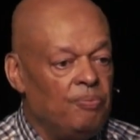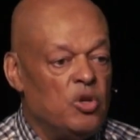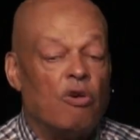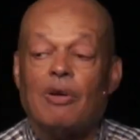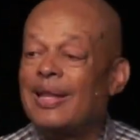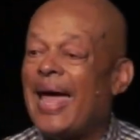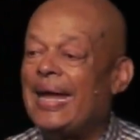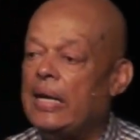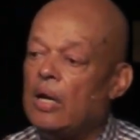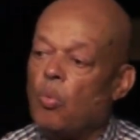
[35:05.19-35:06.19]
You're a
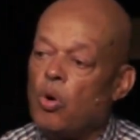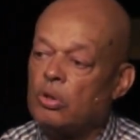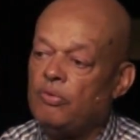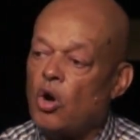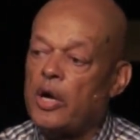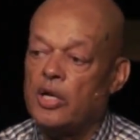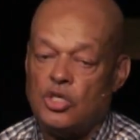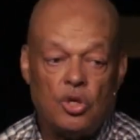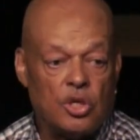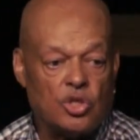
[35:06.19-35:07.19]
light in a world of
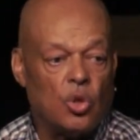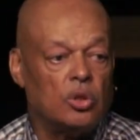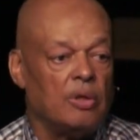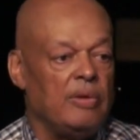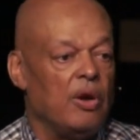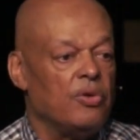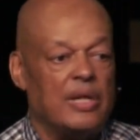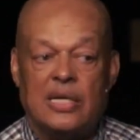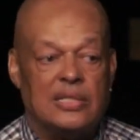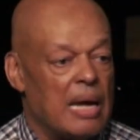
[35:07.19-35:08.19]
darkness. You're the salt of the earth
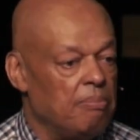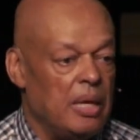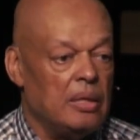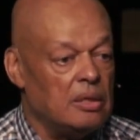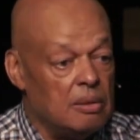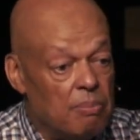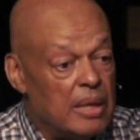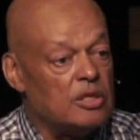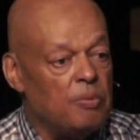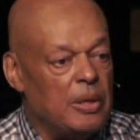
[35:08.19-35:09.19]
that is not
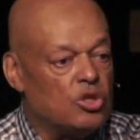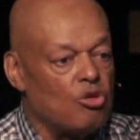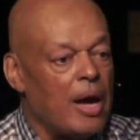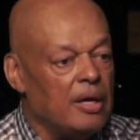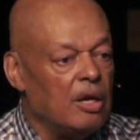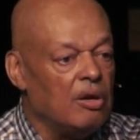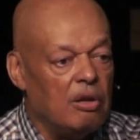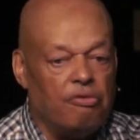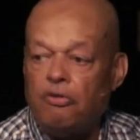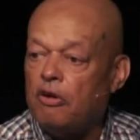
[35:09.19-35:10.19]
meant to be trodden
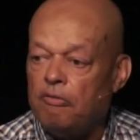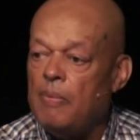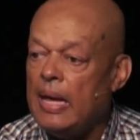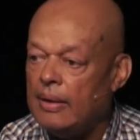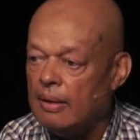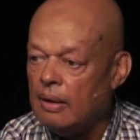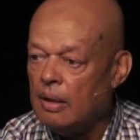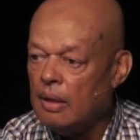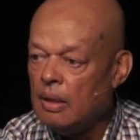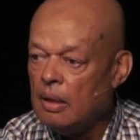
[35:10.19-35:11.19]
under the foot of men.
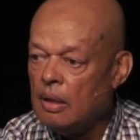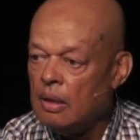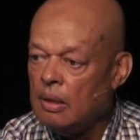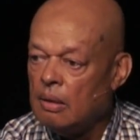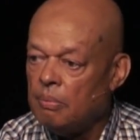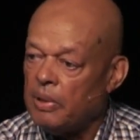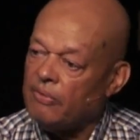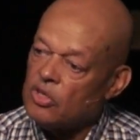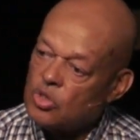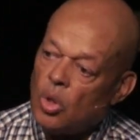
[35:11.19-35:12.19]
But
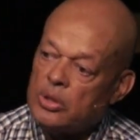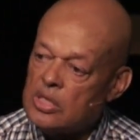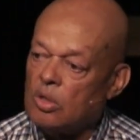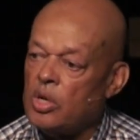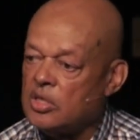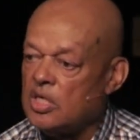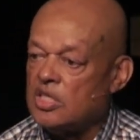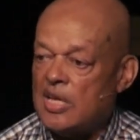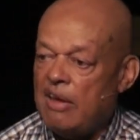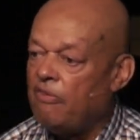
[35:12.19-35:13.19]
if the salt has lost its
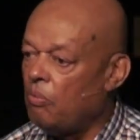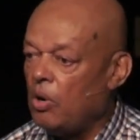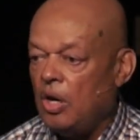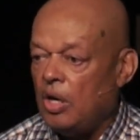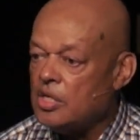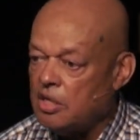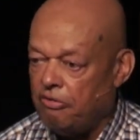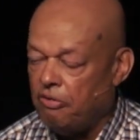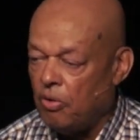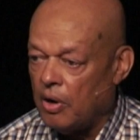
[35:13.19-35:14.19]
savor, what good is it
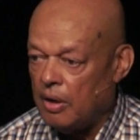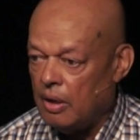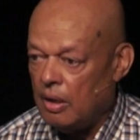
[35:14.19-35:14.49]
for?